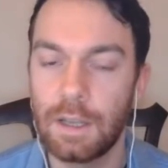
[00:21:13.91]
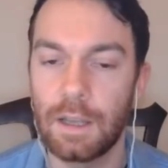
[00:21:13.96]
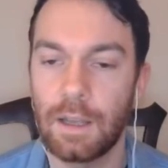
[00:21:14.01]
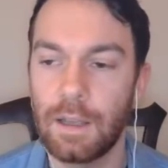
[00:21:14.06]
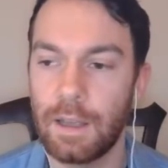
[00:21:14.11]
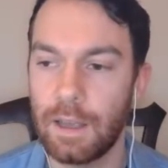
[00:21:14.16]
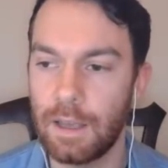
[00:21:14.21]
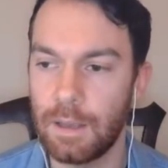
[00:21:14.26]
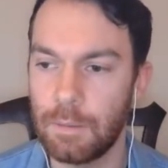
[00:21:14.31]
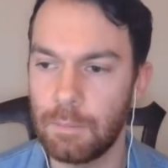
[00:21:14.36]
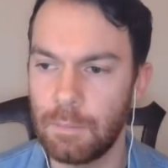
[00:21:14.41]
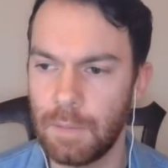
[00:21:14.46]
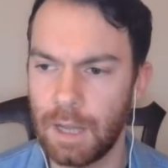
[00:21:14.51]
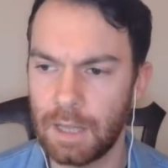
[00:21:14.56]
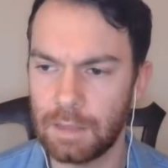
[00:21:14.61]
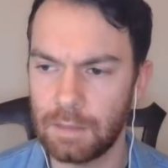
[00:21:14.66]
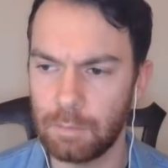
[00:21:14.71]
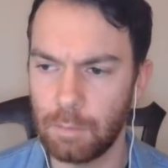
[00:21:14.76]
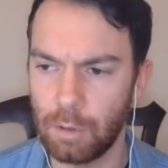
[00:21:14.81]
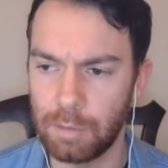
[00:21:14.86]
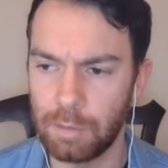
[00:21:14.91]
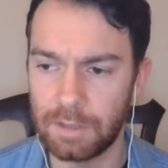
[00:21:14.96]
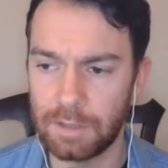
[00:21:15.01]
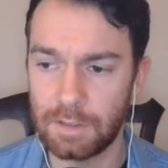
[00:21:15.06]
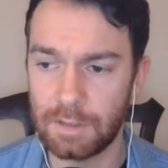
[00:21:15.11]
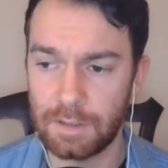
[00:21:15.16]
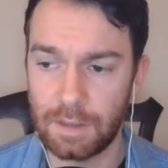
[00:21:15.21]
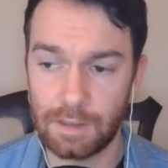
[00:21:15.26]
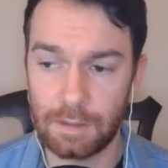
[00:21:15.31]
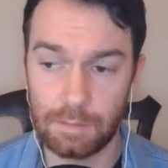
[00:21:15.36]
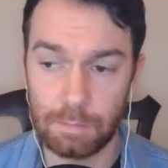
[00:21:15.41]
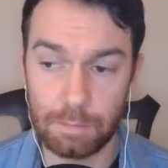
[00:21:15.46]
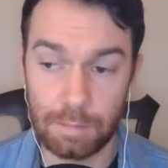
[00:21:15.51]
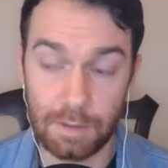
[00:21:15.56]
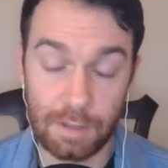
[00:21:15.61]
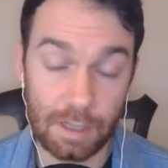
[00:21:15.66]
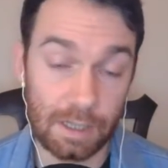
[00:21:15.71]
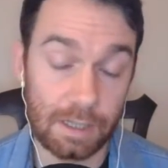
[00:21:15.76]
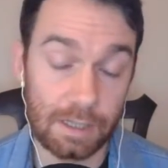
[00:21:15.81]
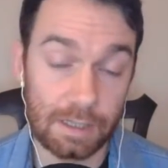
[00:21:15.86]
at the moment
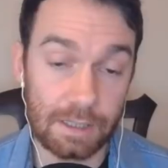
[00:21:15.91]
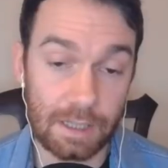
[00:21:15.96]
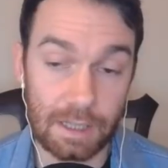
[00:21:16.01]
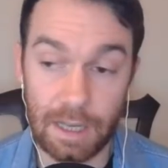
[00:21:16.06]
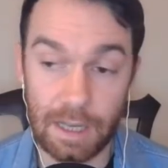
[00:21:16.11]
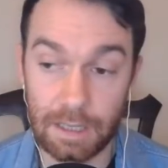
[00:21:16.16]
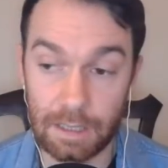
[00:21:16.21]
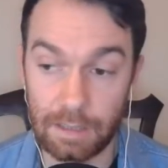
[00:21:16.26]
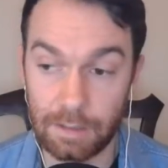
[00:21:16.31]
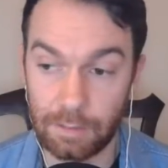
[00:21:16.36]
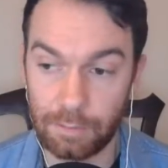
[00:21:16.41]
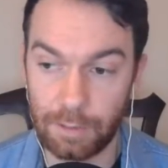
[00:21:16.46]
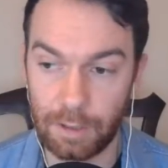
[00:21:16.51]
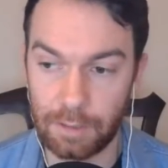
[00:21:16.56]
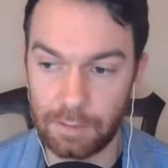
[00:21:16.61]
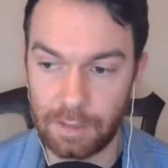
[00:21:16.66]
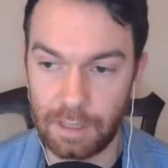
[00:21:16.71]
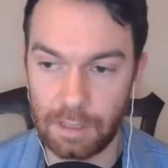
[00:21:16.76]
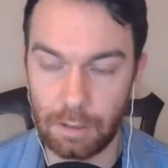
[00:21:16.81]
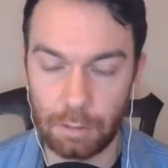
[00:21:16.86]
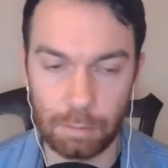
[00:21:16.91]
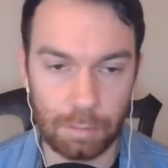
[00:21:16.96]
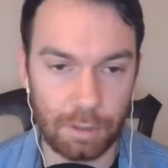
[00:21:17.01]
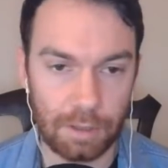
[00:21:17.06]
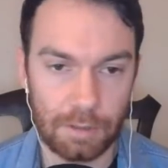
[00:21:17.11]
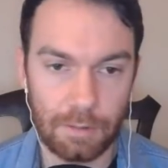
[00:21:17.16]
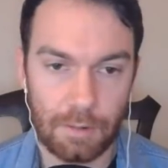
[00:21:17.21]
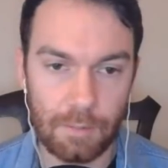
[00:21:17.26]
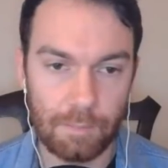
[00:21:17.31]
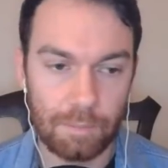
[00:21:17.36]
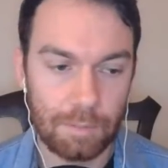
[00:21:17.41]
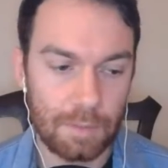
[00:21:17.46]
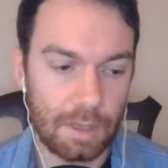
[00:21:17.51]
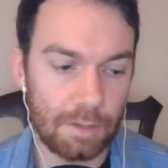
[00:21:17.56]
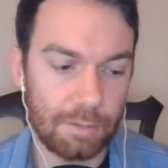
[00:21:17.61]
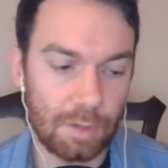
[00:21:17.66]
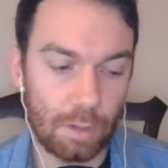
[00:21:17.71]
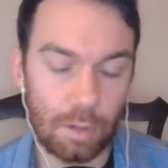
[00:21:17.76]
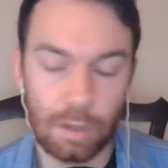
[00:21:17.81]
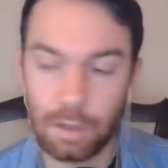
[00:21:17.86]
than it can handle, as far as I know. But
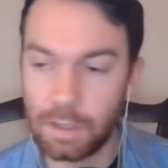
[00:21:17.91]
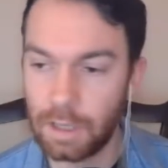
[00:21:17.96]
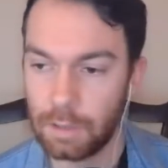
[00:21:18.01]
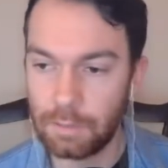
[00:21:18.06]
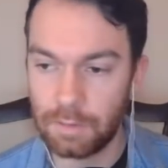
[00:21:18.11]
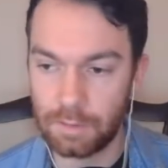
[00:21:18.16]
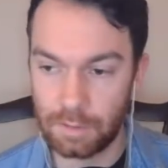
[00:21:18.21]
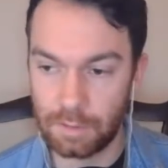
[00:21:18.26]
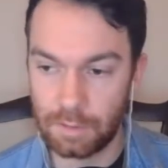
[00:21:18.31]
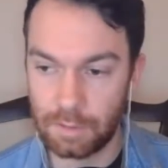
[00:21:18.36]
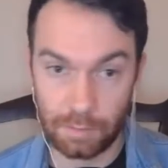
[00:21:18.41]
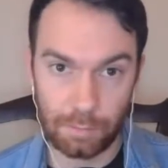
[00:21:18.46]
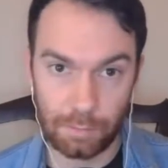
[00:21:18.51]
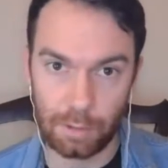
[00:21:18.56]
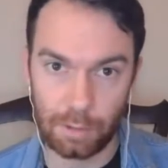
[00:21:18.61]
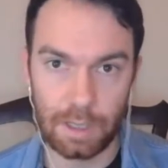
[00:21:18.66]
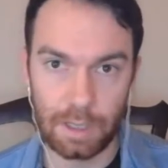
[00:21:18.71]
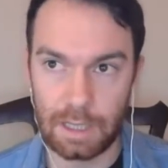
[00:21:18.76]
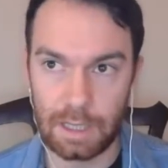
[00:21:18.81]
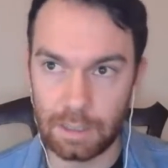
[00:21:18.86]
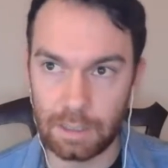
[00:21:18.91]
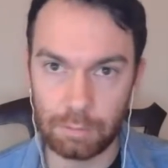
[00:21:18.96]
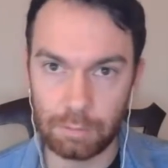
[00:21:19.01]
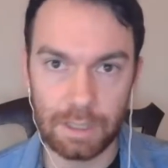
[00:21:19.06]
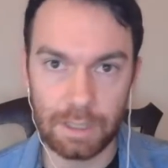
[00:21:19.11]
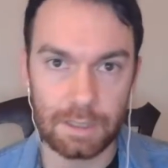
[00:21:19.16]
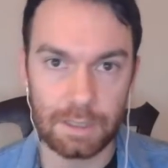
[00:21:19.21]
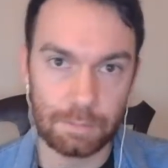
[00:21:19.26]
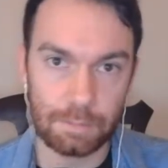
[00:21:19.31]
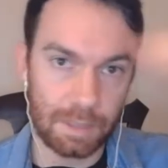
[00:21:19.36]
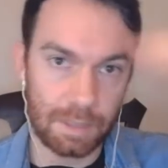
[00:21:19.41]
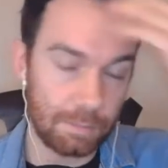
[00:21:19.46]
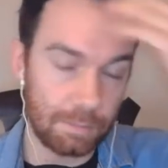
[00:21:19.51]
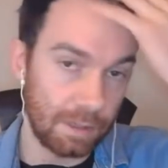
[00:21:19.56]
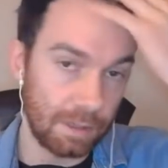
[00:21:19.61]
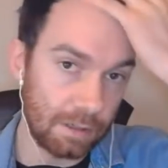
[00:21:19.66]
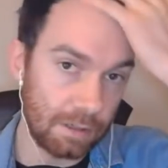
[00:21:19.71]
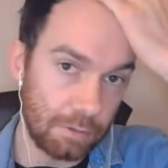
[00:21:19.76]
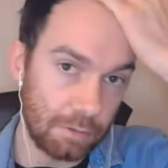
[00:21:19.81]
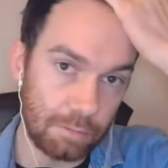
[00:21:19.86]
if you look out, just for any Greek
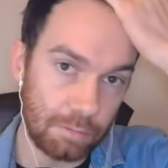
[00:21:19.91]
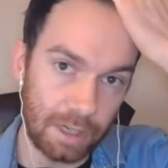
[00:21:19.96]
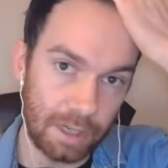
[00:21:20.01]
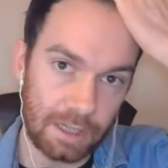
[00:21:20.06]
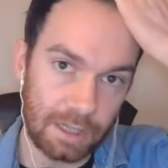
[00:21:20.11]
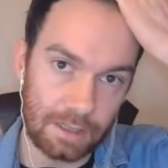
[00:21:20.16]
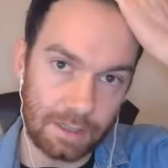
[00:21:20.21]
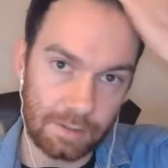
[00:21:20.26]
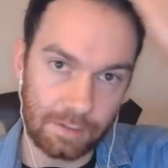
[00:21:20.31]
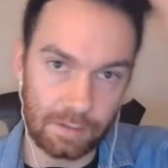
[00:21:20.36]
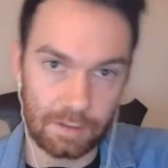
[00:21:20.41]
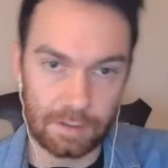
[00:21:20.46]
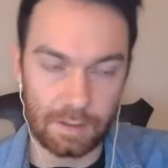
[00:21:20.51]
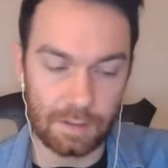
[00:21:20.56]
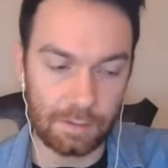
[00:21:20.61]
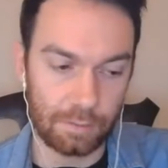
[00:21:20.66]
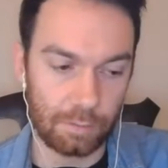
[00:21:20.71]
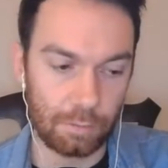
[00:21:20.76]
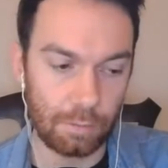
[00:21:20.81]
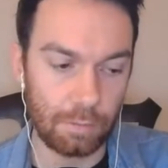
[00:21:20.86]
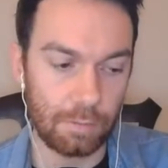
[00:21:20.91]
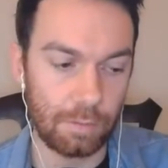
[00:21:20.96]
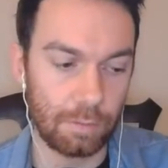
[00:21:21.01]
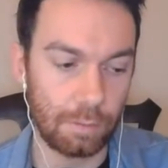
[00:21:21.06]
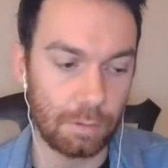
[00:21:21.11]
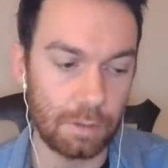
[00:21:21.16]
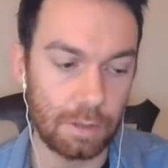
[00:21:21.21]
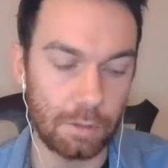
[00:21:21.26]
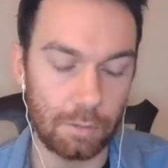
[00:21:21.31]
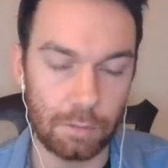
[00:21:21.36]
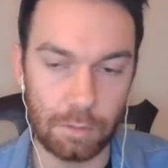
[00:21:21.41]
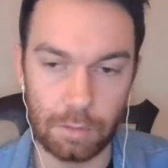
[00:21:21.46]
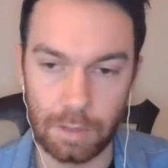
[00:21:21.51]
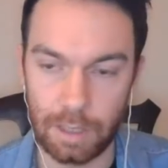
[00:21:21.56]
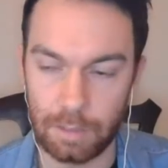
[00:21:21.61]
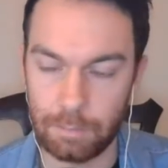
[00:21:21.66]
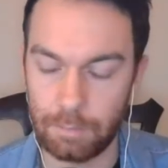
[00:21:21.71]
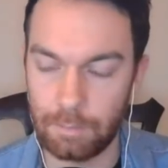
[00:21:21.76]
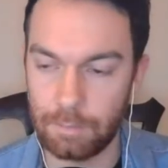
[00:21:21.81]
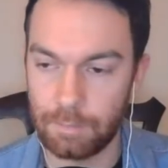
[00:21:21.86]
people who might listen to this through
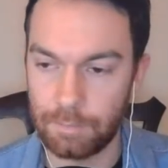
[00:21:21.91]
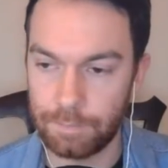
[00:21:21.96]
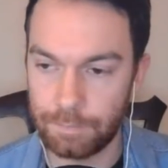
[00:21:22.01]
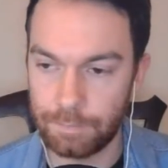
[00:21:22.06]
your